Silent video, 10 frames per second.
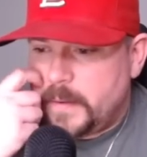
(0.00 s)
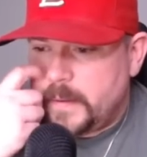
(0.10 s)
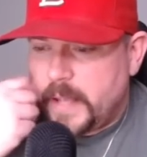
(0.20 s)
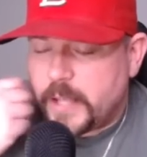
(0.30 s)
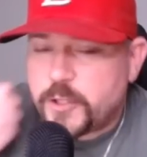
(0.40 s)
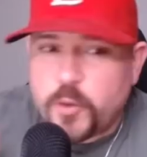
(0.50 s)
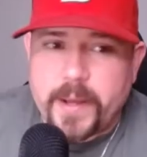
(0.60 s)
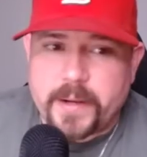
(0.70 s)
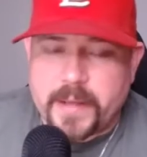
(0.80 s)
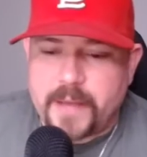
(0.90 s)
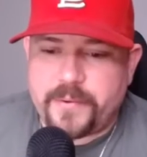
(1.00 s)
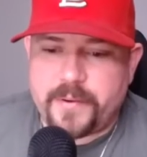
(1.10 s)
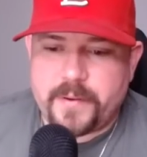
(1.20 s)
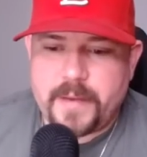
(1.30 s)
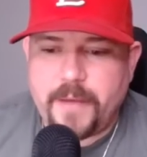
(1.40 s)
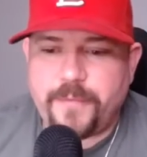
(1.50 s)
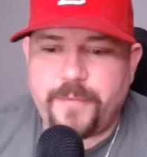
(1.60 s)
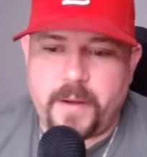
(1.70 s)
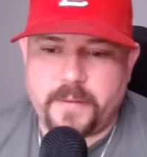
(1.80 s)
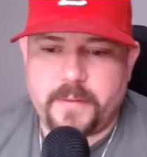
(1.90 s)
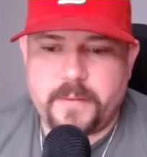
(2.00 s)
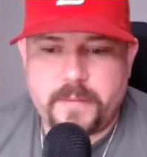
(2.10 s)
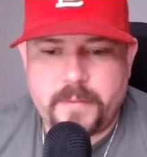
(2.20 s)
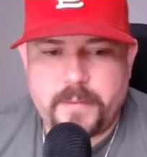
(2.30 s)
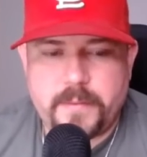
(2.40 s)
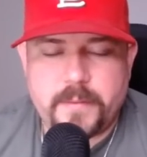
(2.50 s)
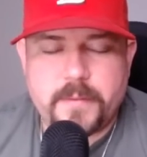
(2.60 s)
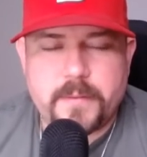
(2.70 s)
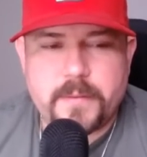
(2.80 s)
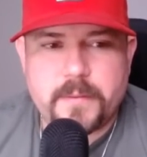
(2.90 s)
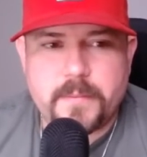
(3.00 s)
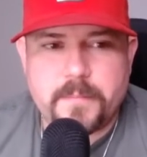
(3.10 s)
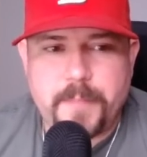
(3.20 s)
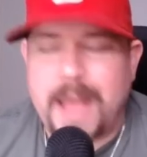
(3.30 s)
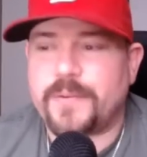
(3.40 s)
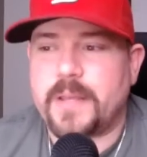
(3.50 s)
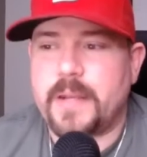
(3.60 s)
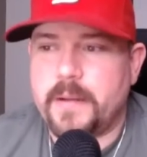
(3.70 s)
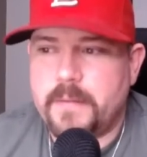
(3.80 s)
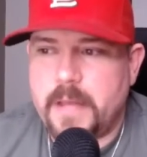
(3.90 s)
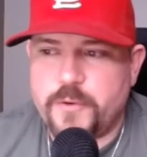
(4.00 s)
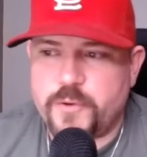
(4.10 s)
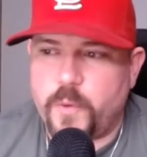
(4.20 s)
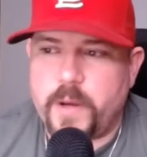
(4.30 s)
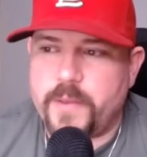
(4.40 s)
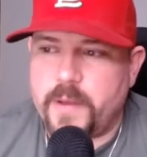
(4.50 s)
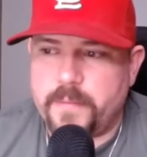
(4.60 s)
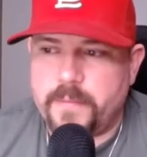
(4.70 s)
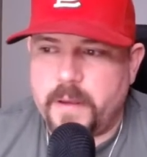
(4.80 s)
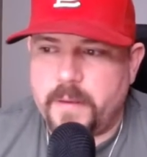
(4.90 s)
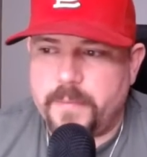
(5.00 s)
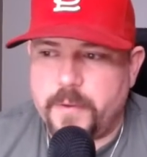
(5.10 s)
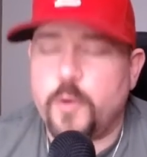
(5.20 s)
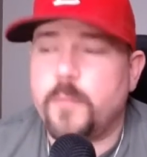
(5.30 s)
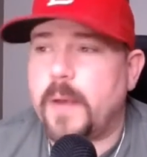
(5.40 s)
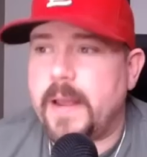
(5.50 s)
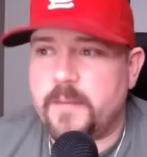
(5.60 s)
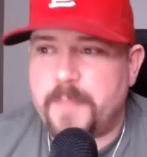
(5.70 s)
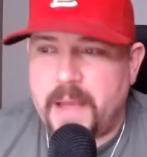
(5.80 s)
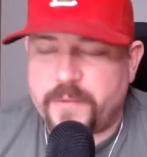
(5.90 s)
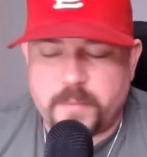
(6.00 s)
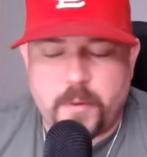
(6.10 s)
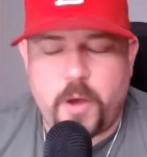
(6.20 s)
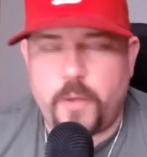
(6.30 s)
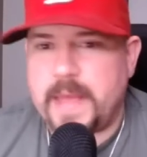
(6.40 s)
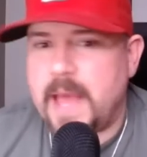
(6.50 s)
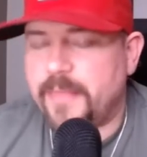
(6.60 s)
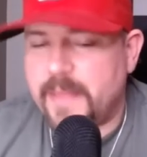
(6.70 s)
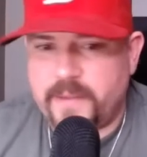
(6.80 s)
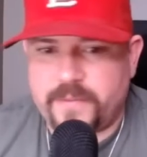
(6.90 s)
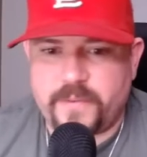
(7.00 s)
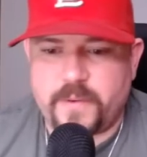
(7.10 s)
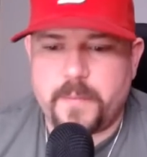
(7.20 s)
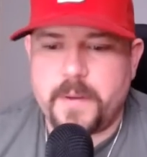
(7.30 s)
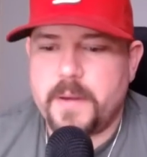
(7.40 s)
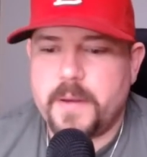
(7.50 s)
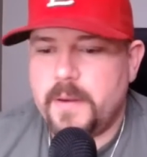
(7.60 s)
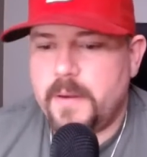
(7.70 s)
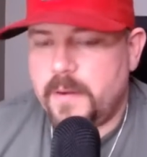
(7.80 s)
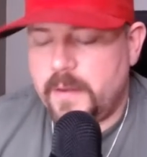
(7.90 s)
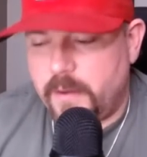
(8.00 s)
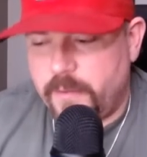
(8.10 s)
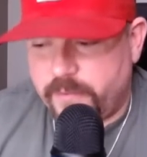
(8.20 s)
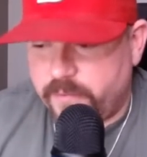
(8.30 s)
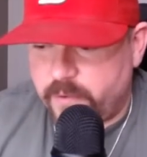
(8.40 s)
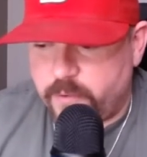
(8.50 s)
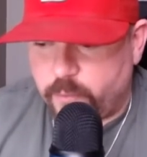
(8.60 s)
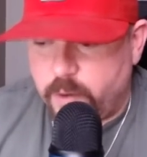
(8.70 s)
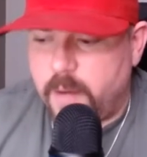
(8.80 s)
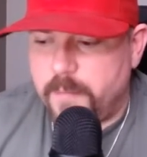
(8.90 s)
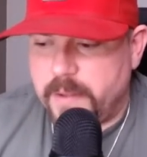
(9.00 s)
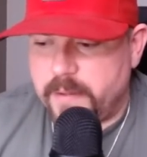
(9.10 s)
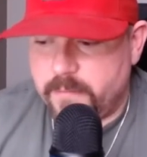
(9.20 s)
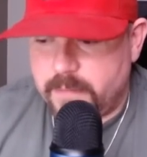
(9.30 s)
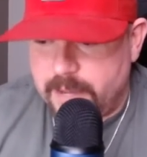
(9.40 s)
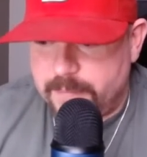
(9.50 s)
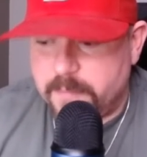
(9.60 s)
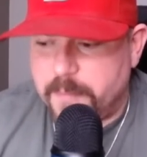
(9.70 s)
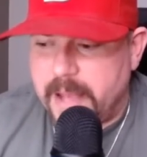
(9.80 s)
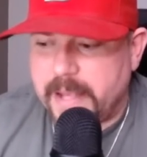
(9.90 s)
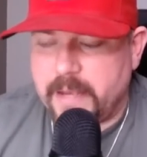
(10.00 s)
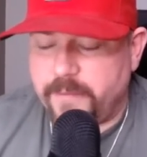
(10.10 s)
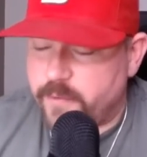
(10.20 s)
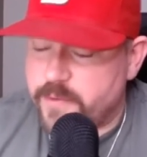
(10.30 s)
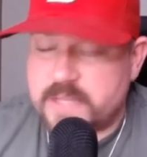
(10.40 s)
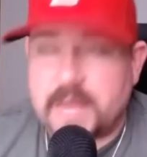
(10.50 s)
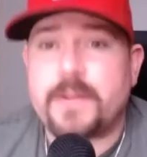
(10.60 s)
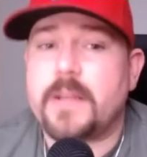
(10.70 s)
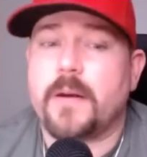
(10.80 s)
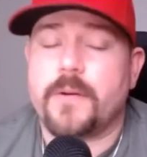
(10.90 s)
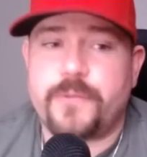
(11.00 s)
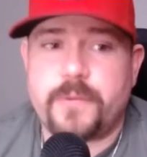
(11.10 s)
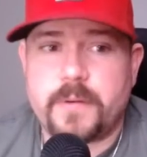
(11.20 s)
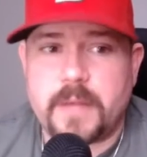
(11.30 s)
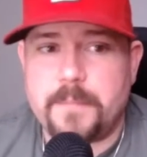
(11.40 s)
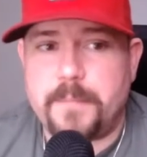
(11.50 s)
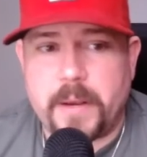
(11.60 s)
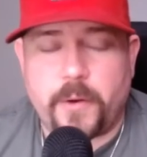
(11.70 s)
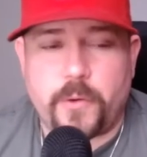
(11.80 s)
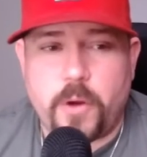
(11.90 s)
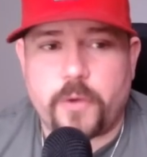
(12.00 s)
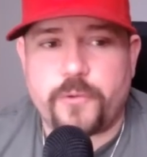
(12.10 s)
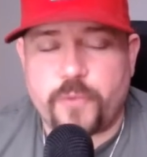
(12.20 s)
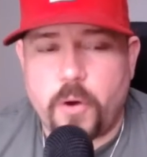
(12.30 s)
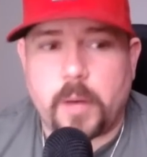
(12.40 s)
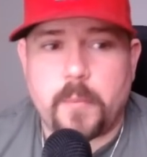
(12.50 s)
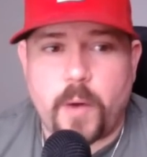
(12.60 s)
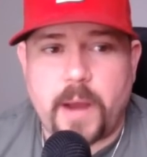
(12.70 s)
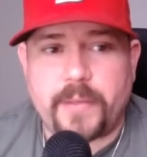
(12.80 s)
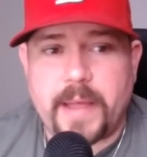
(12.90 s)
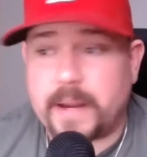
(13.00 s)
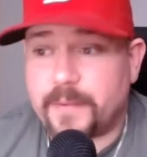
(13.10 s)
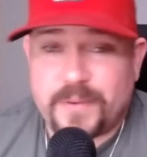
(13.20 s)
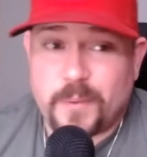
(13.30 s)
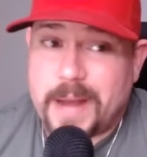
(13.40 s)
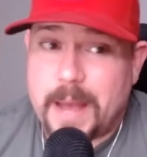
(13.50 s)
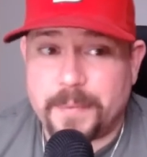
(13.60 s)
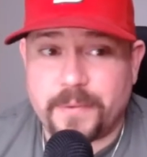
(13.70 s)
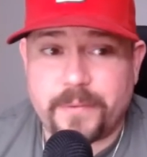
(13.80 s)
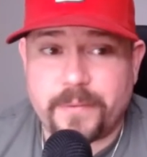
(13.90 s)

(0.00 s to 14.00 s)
enjoy it, guys. Have fun. Bask in it. Enjoy the new brand of basketball, the athleticism. This is the drum that I've been banging for 7 years. Get bigger, longer, stronger, more athletic. See what happens.